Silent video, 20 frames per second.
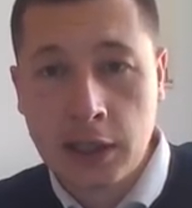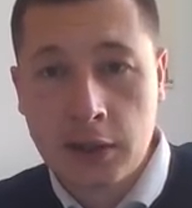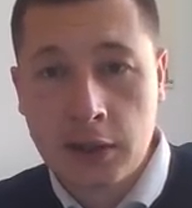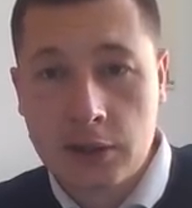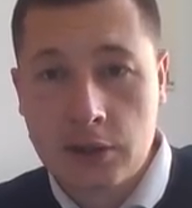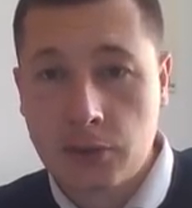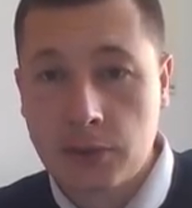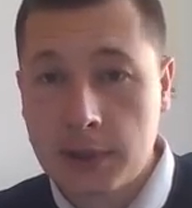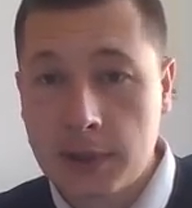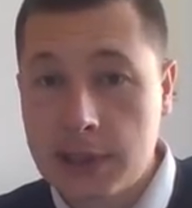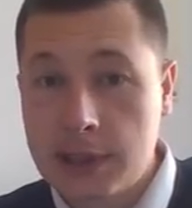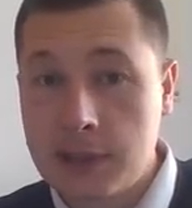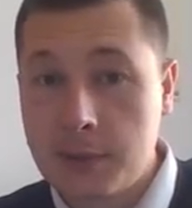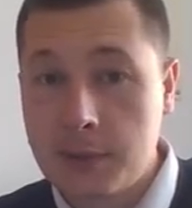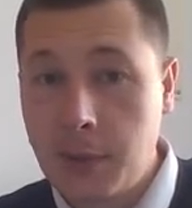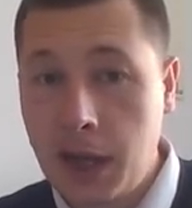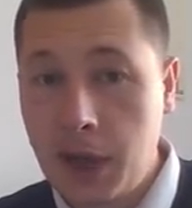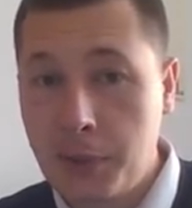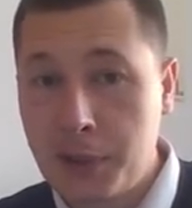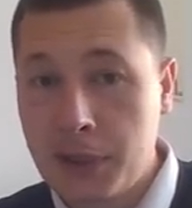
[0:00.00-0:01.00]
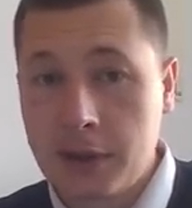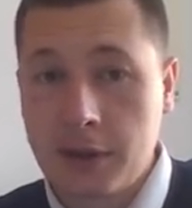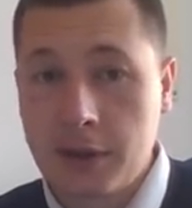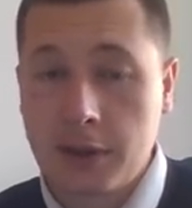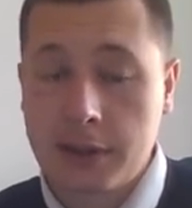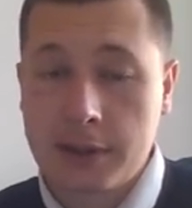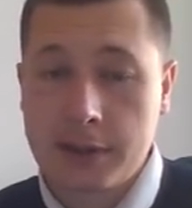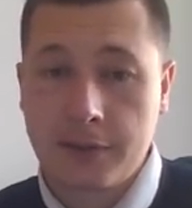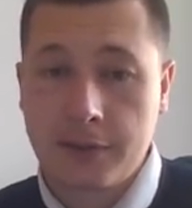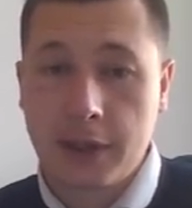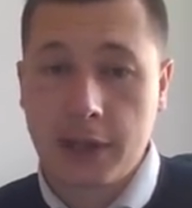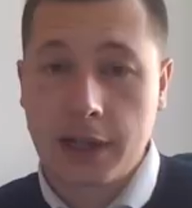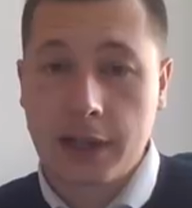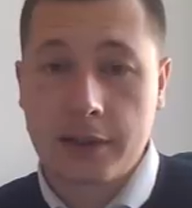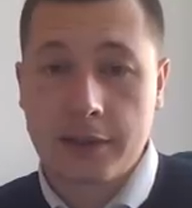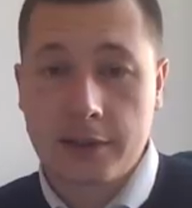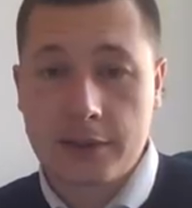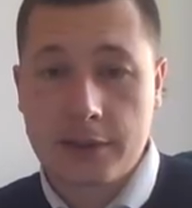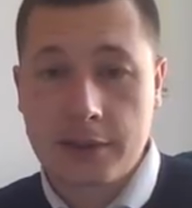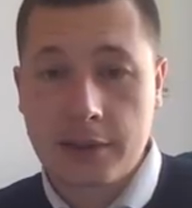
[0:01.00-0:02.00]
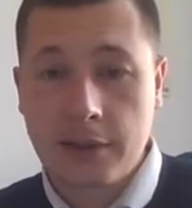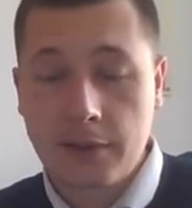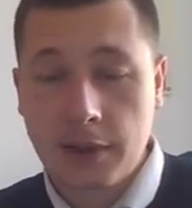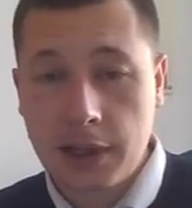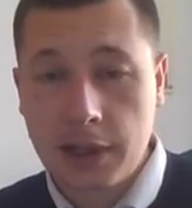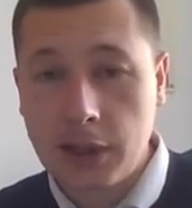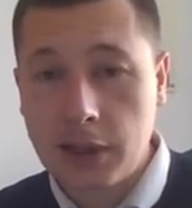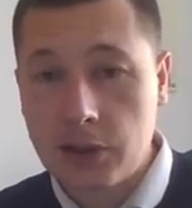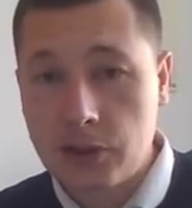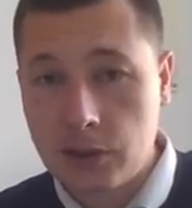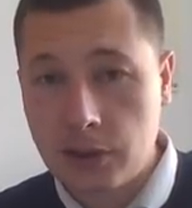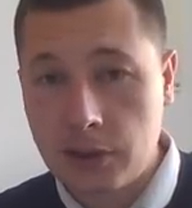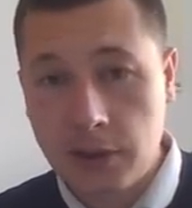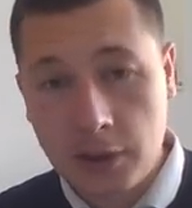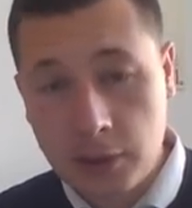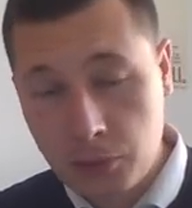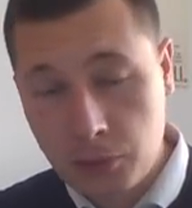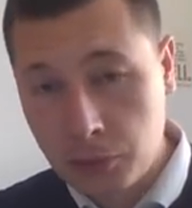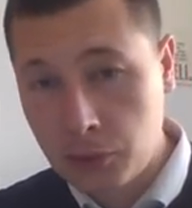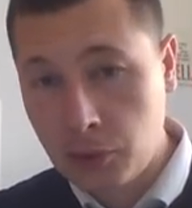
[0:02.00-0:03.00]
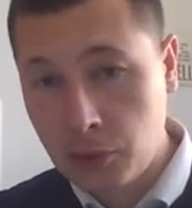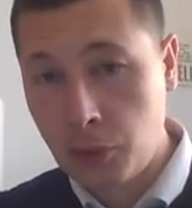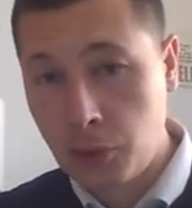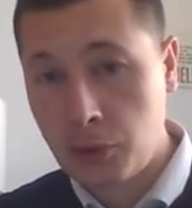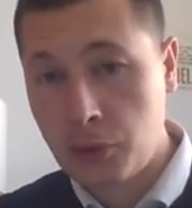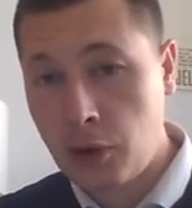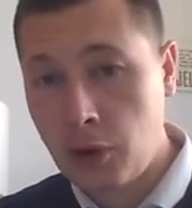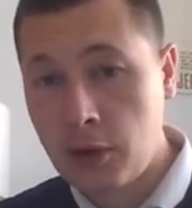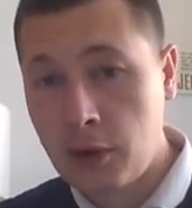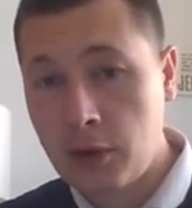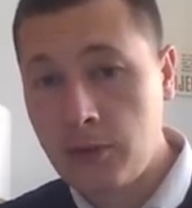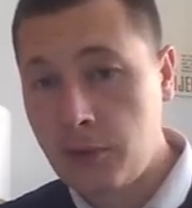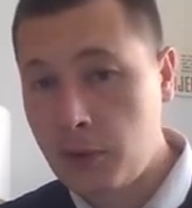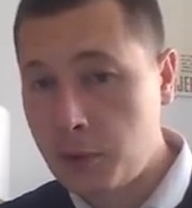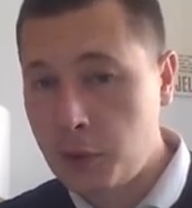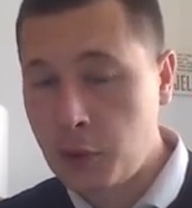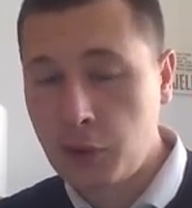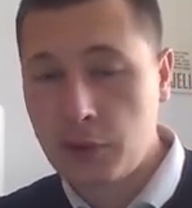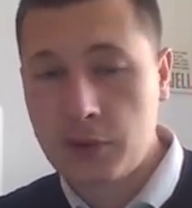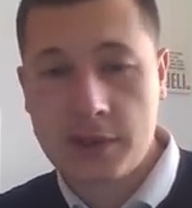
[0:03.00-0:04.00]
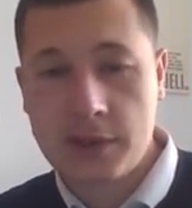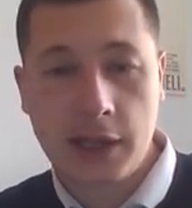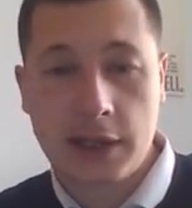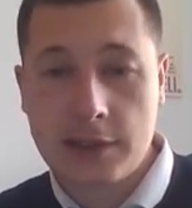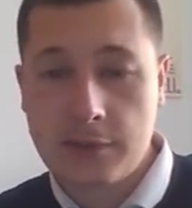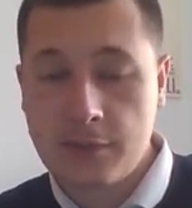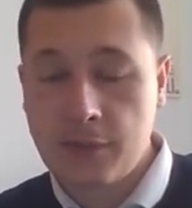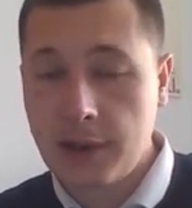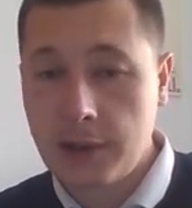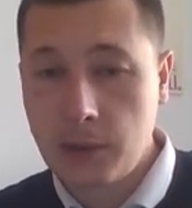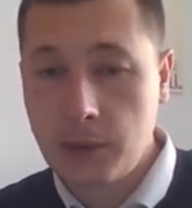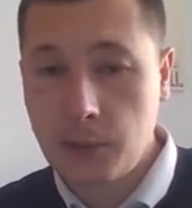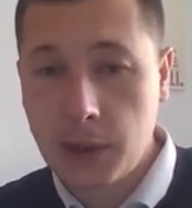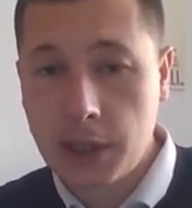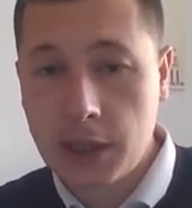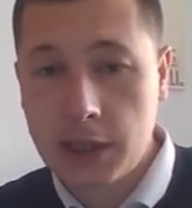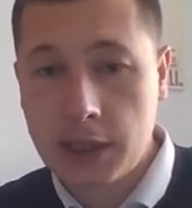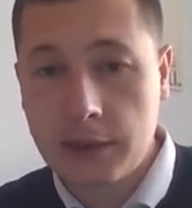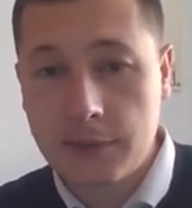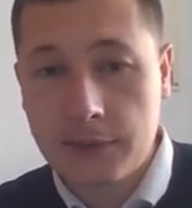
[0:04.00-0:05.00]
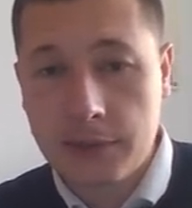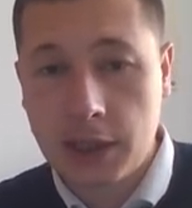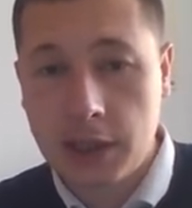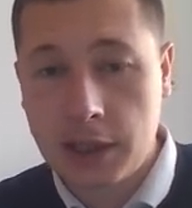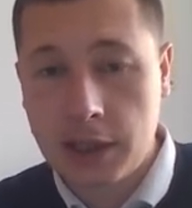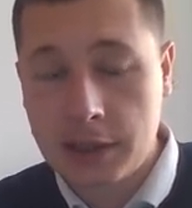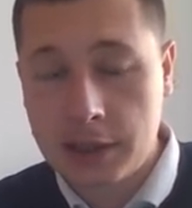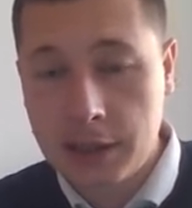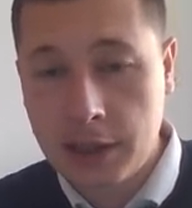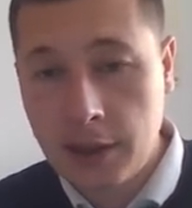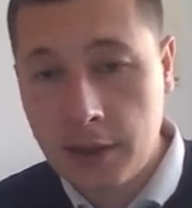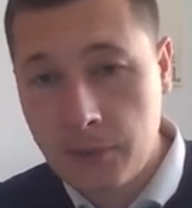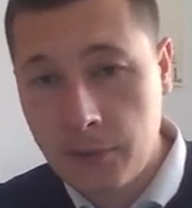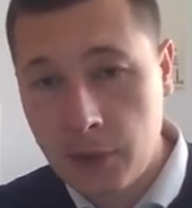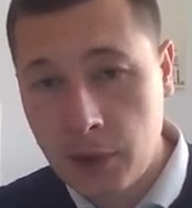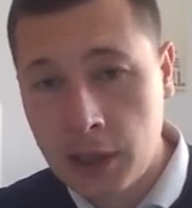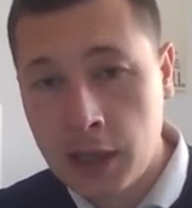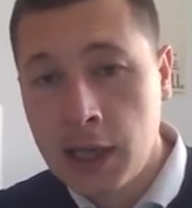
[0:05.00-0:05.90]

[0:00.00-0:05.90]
So this, in my opinion, is a very interesting variation. It could go wrong for both sides very quickly if they aren't careful,